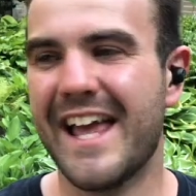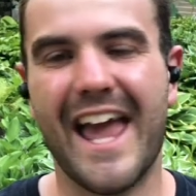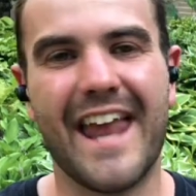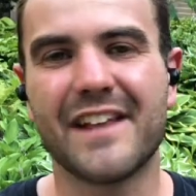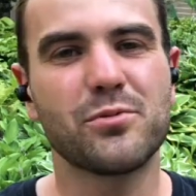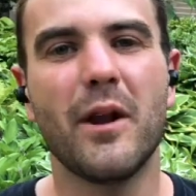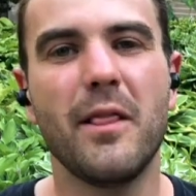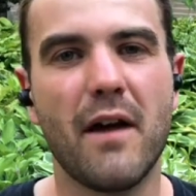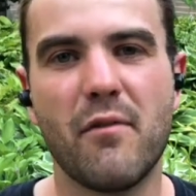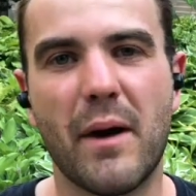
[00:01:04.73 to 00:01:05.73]
And that's what I
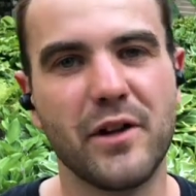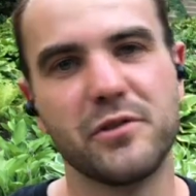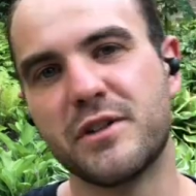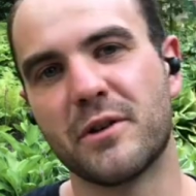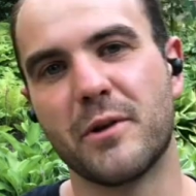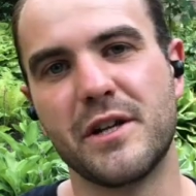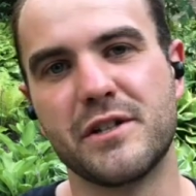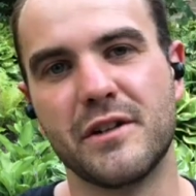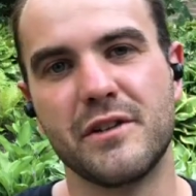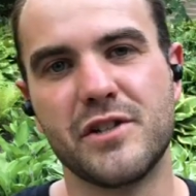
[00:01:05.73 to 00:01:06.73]
love about your
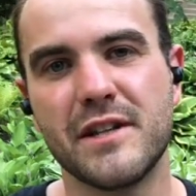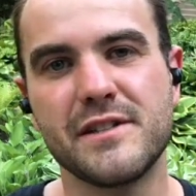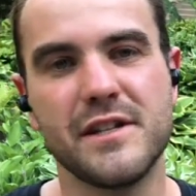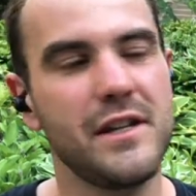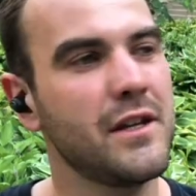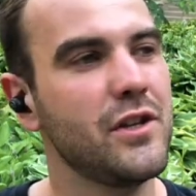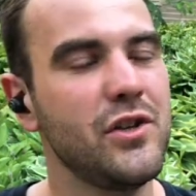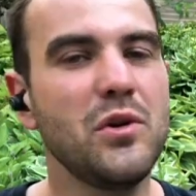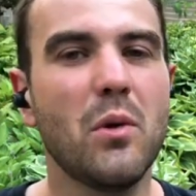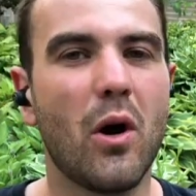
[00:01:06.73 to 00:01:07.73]
generation. Gen Z,
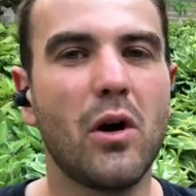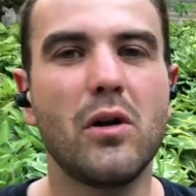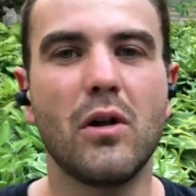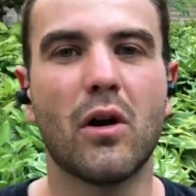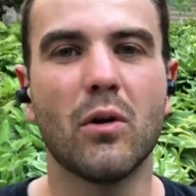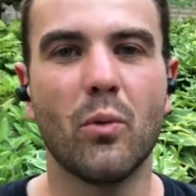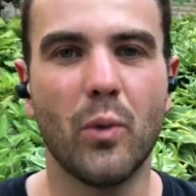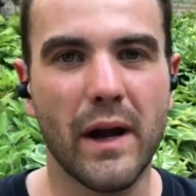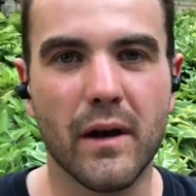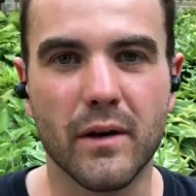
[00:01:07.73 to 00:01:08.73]
you all are
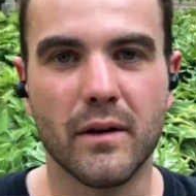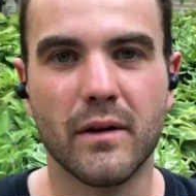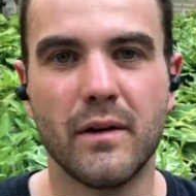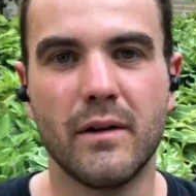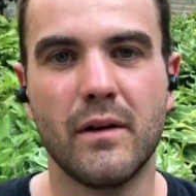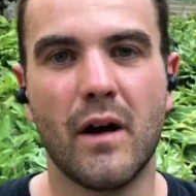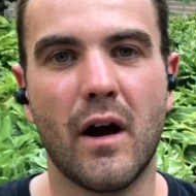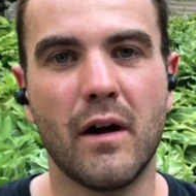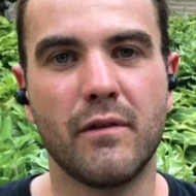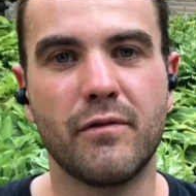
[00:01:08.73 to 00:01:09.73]
aware
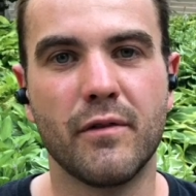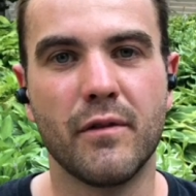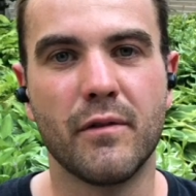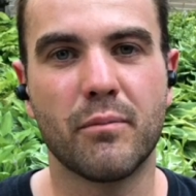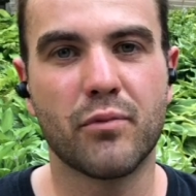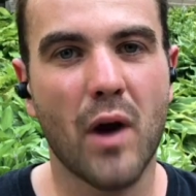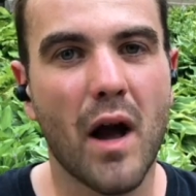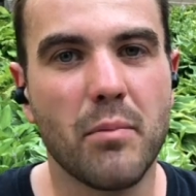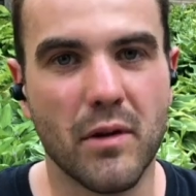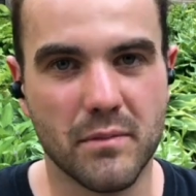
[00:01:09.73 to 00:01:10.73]
of
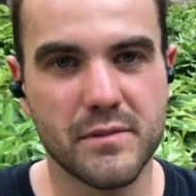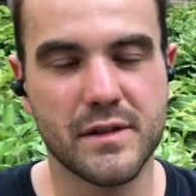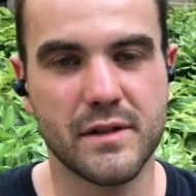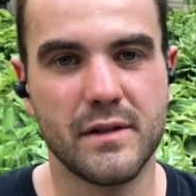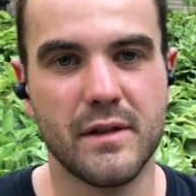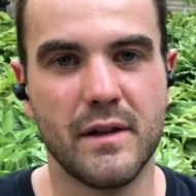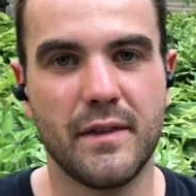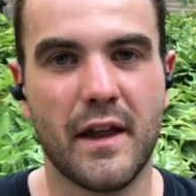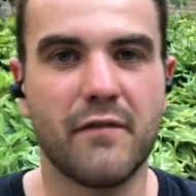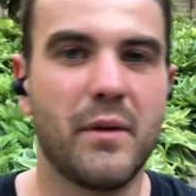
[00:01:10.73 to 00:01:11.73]
problems
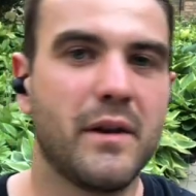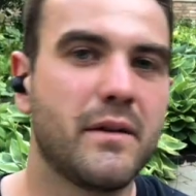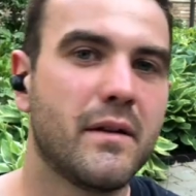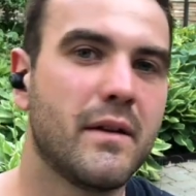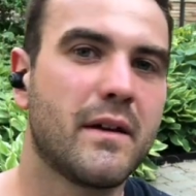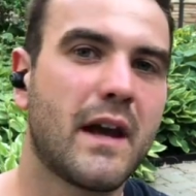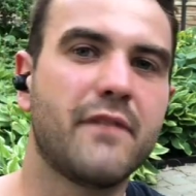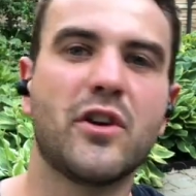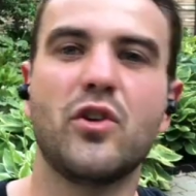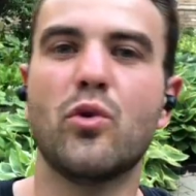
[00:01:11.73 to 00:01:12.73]
that have been kind
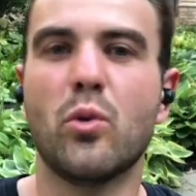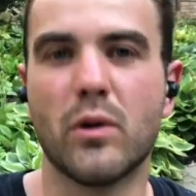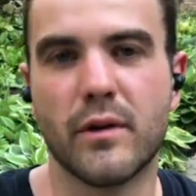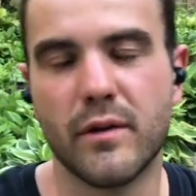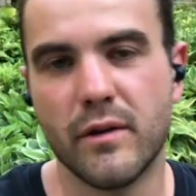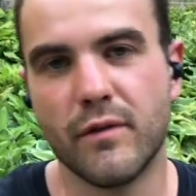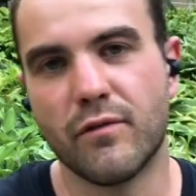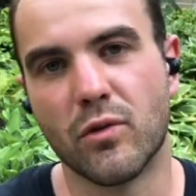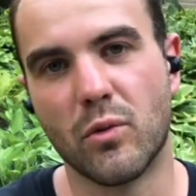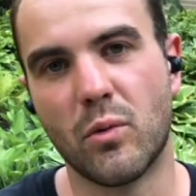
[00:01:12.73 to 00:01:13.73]
of ignored
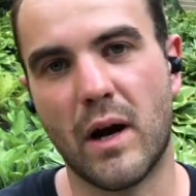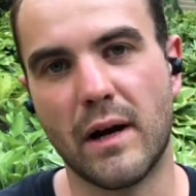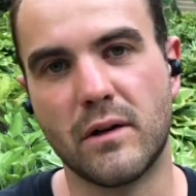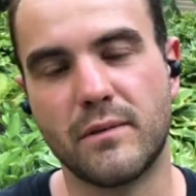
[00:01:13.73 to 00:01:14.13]
for a while.